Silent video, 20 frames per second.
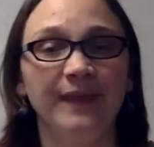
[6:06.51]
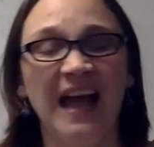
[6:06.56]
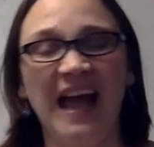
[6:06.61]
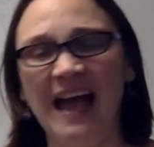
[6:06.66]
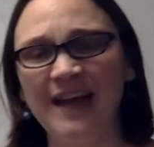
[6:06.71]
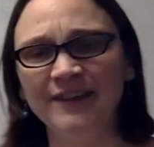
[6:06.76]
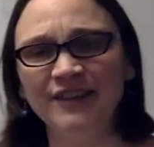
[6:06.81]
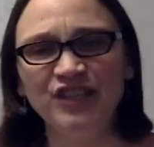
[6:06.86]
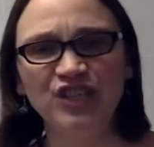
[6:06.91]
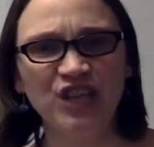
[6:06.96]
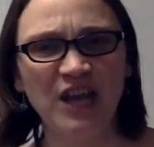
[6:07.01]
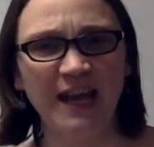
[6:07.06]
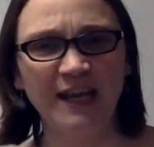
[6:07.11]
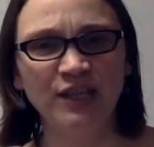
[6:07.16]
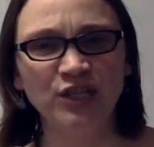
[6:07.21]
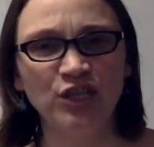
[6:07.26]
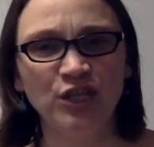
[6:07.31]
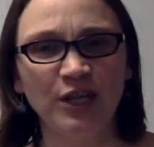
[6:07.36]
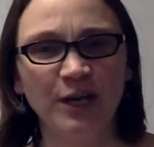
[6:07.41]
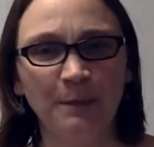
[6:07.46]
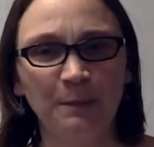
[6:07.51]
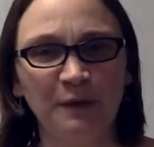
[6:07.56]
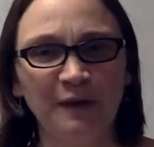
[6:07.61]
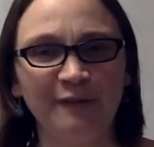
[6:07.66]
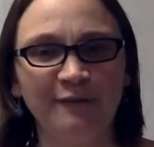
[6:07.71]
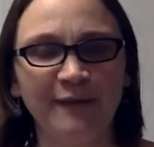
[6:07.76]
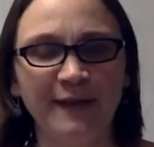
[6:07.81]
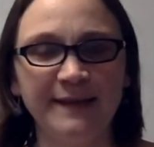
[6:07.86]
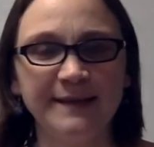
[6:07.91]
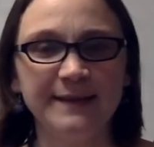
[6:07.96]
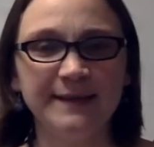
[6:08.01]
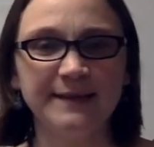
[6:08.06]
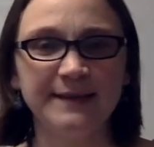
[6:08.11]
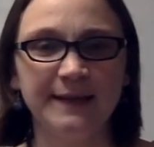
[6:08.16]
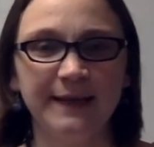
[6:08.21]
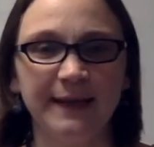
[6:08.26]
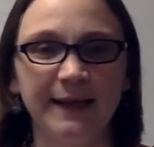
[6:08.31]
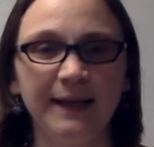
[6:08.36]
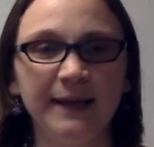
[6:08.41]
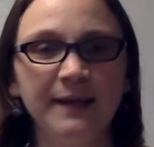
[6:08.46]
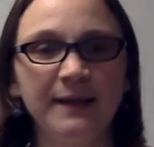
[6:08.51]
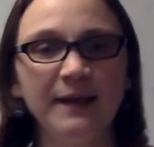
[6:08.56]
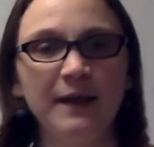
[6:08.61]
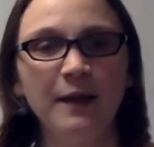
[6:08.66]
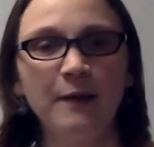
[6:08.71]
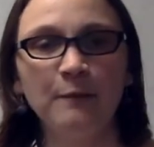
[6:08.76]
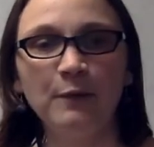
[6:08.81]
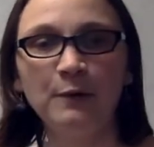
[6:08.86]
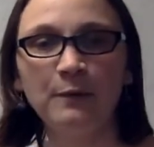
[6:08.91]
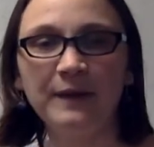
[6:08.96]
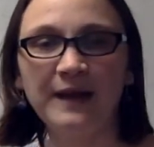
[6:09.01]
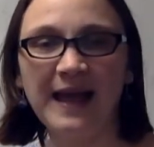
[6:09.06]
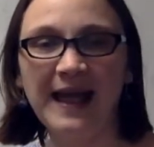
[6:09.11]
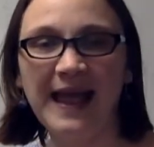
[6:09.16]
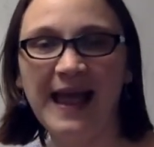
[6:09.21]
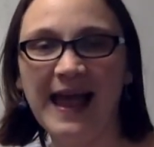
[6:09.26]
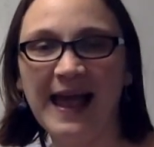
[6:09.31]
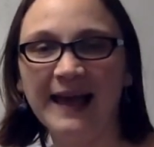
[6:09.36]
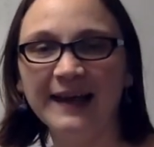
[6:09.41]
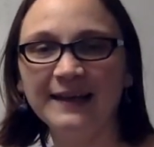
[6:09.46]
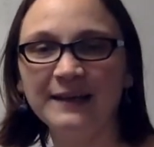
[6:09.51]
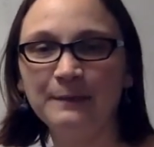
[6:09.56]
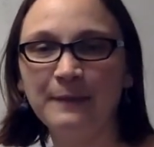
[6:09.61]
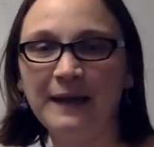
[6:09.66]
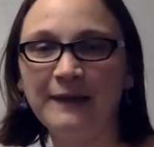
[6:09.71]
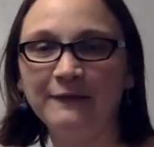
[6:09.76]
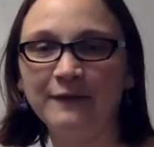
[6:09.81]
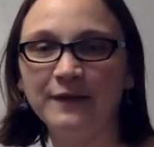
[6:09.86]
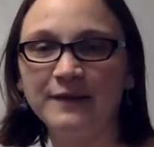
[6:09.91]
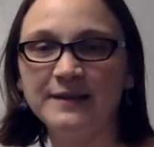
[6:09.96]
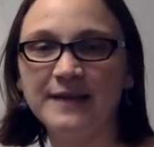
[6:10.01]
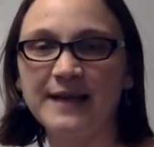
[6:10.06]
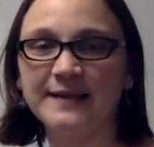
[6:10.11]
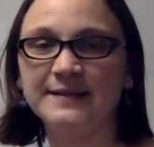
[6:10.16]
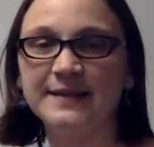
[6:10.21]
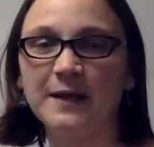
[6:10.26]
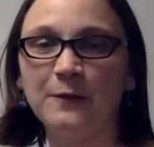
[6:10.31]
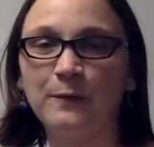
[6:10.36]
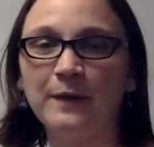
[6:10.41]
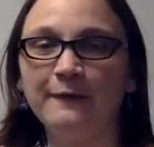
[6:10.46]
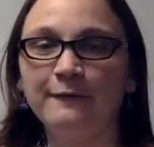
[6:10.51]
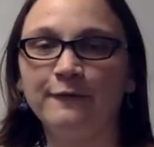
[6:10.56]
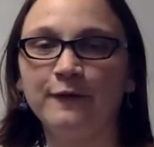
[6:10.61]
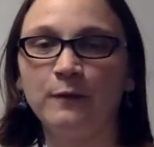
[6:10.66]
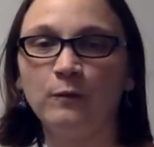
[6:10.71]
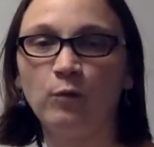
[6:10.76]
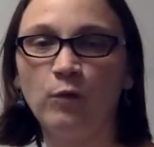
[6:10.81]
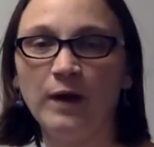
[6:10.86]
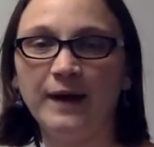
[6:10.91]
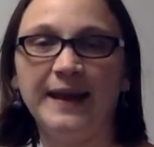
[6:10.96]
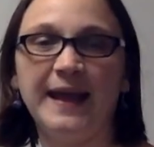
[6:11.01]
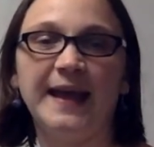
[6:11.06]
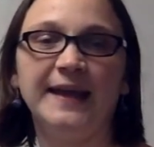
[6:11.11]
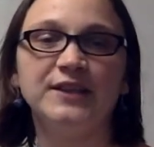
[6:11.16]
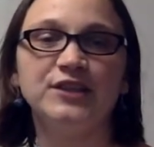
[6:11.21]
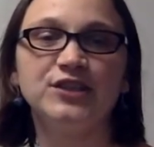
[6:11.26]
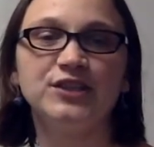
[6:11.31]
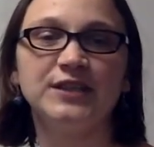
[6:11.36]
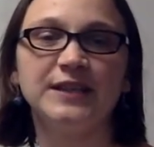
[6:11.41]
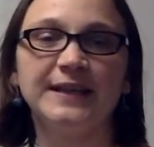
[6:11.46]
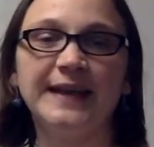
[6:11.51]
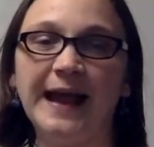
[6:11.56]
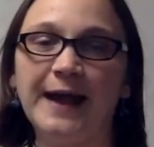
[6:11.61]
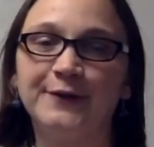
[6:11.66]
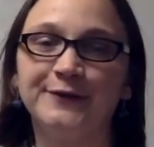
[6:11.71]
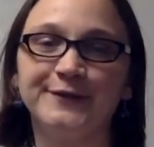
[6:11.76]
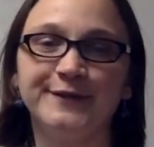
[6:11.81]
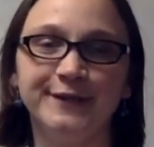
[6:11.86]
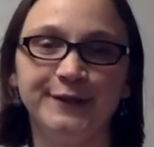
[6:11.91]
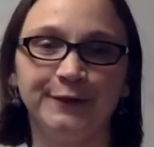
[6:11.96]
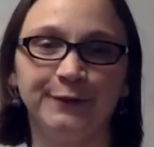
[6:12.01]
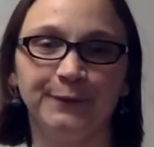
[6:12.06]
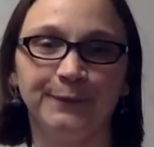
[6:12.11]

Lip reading: I haven't changed the number of faces any, but when I added my vertex, I went from one edge to now 2.